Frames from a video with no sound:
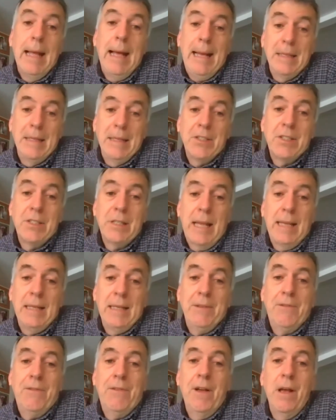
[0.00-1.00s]
and
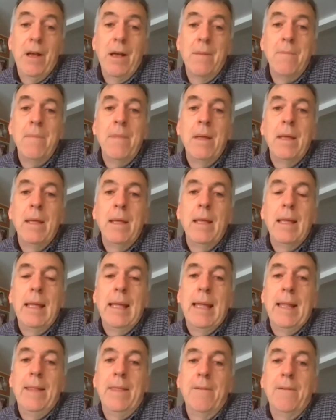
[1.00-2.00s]
stand firm
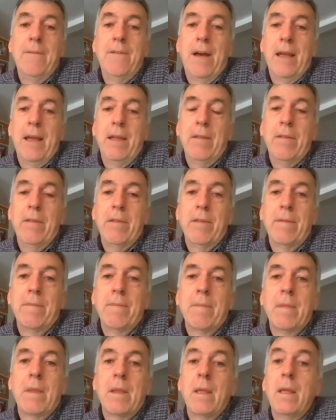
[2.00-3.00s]
in the faith.
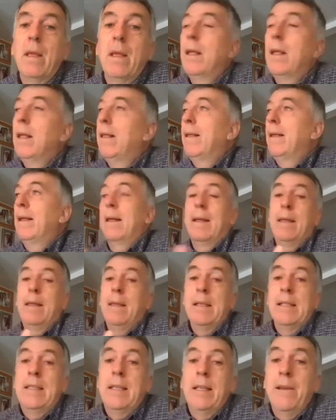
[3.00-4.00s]

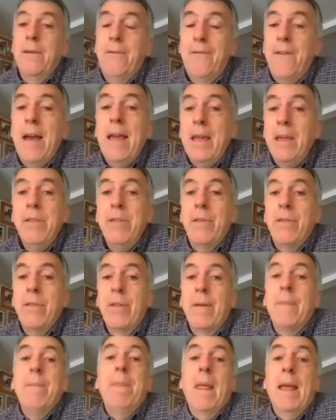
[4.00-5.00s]
see, your faith
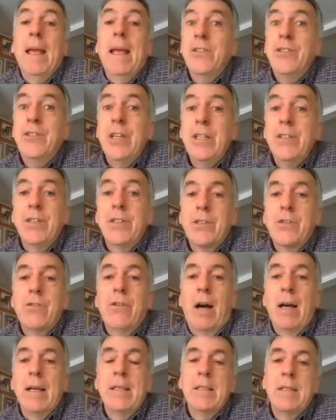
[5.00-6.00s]
in Jesus
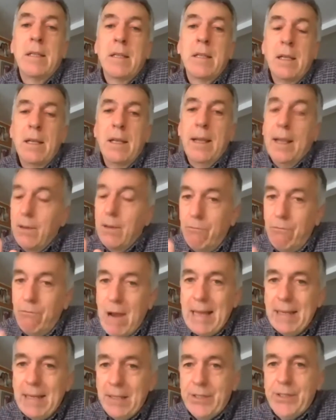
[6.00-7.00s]
Christ, it
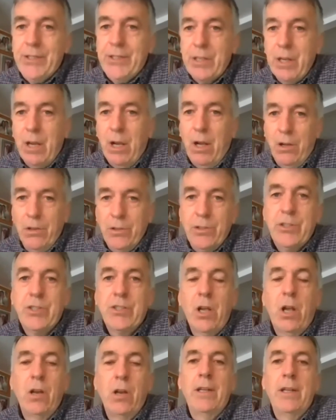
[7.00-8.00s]
rests on
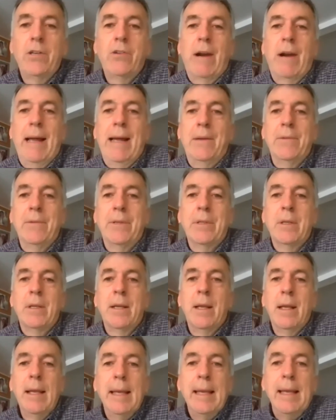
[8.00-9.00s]
solid ground.
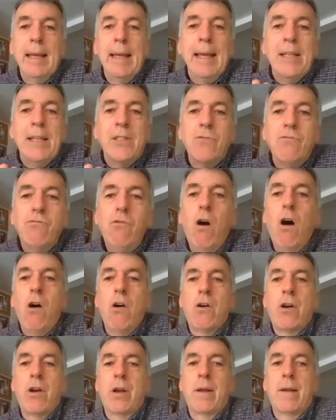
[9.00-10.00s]
It, it's
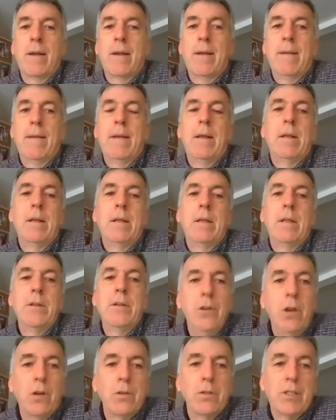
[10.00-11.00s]
rock,
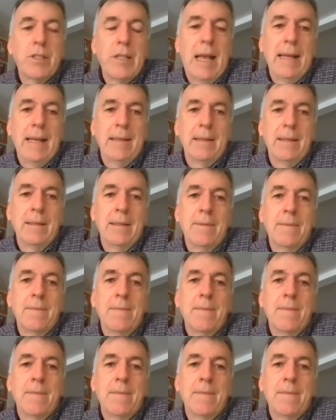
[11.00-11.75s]
not sand.